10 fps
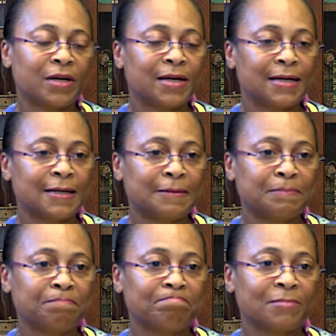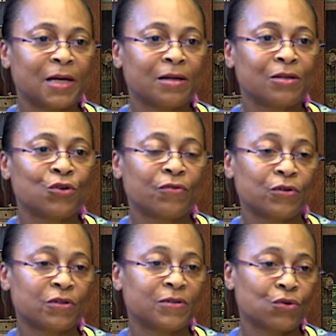um, uh,
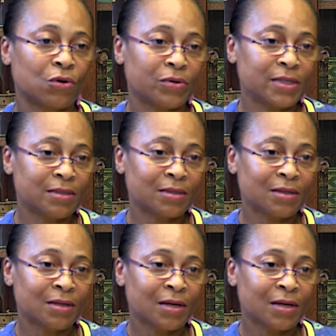Universal Stories.